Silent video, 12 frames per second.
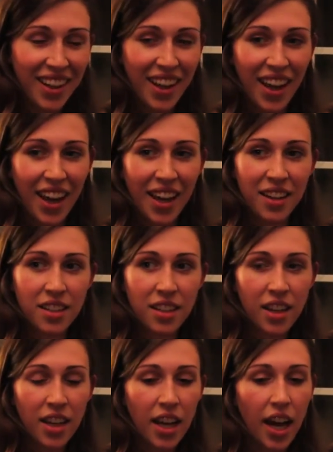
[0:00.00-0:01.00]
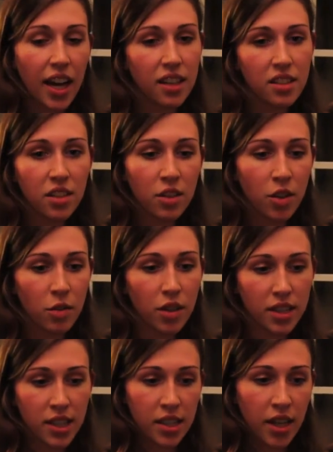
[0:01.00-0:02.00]
And I still don't
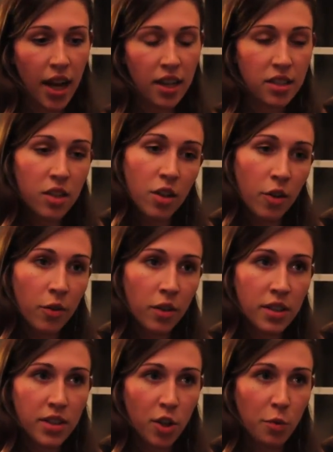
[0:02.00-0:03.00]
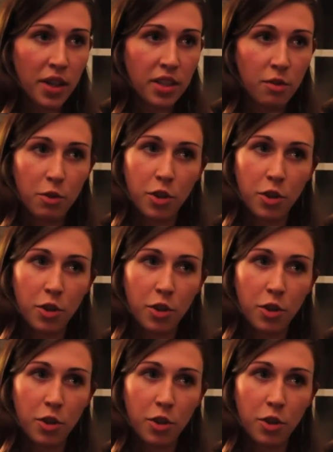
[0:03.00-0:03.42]
consider myself a